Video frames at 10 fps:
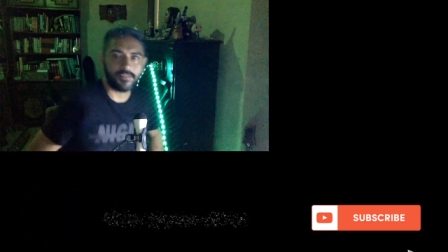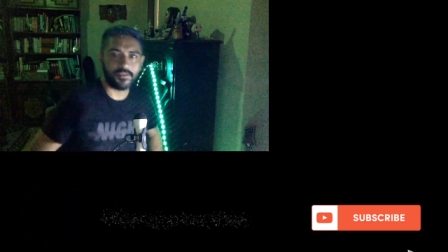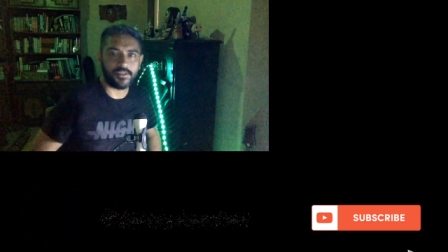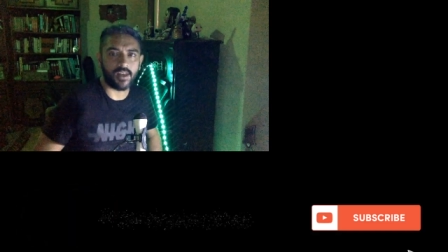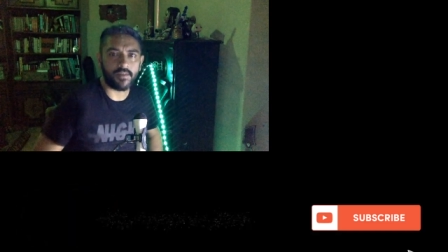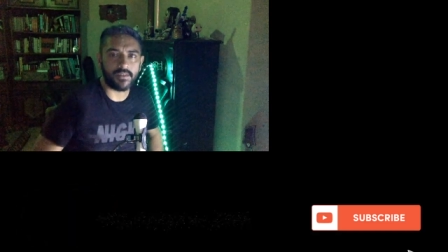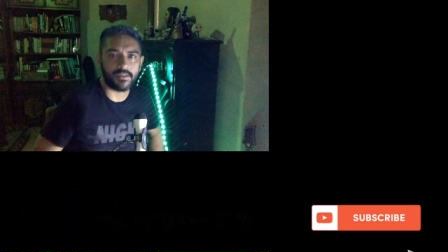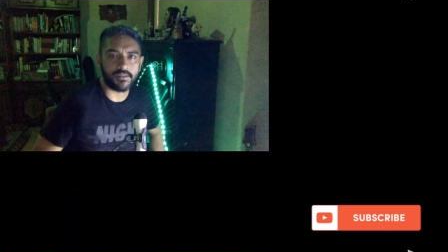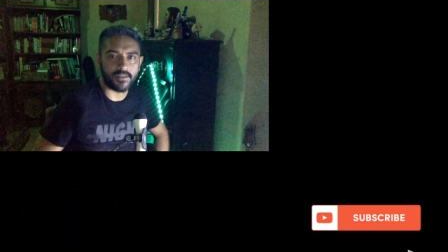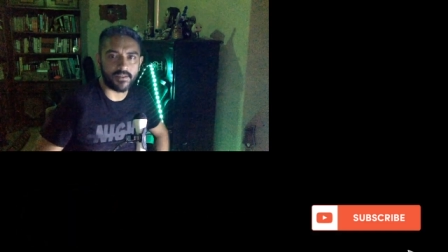Do you love
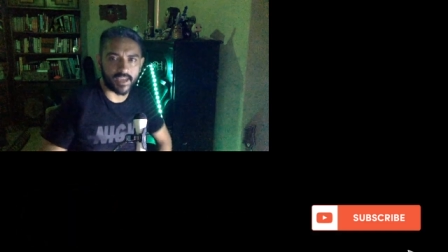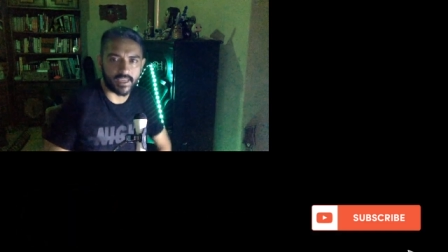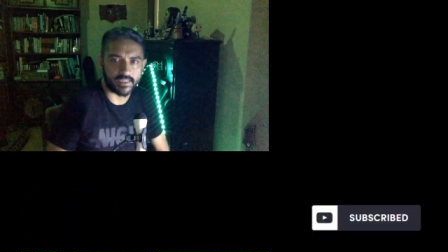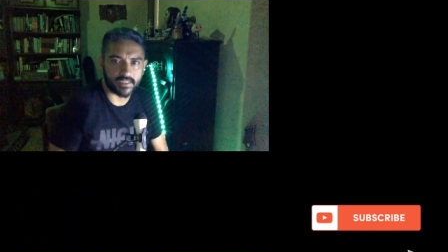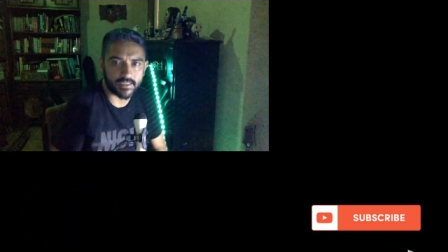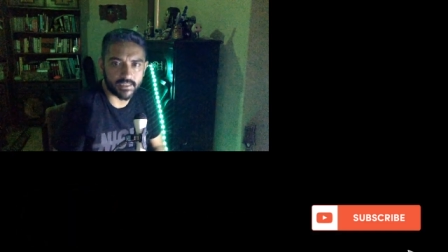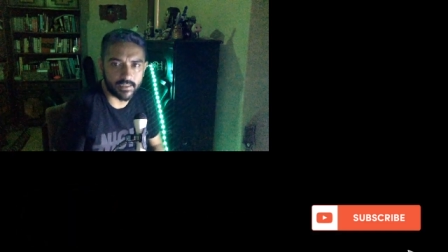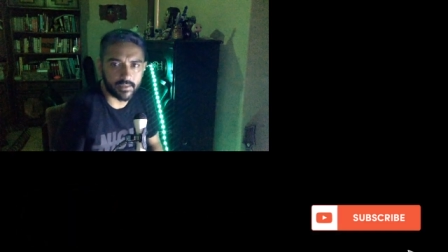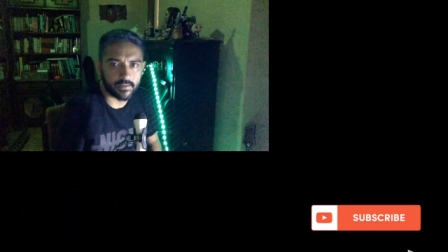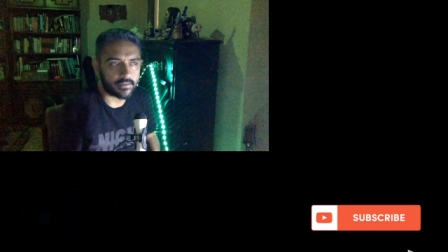it? Do you hate it?
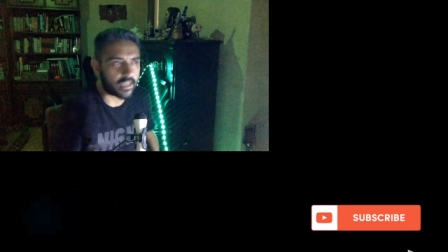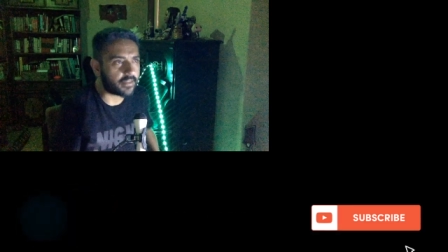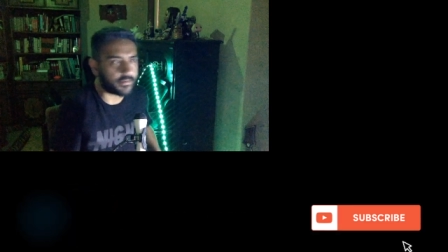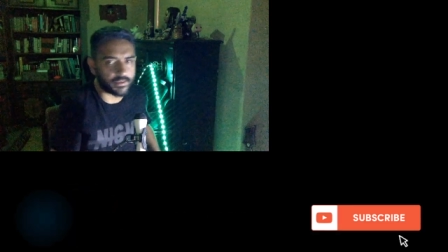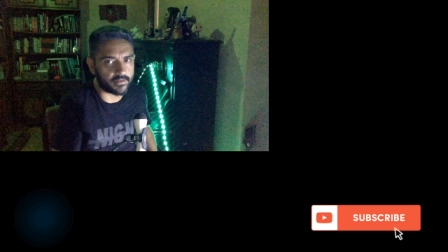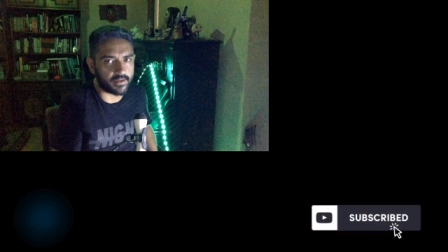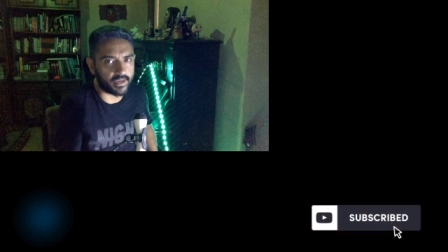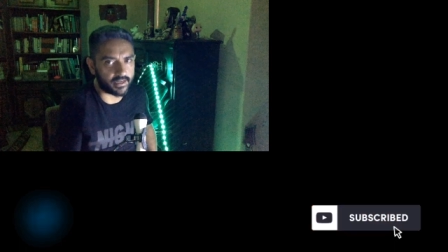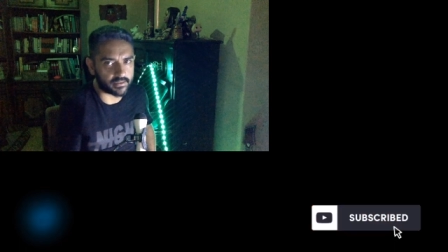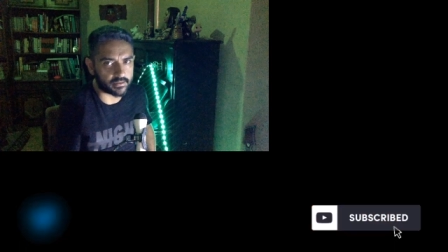I don't think you
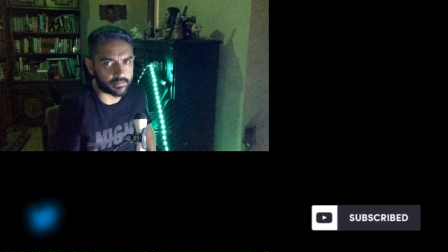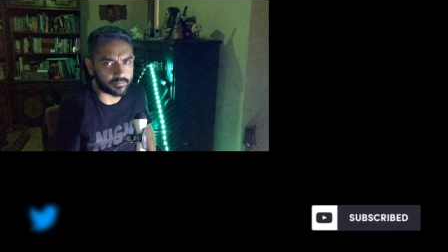hate it.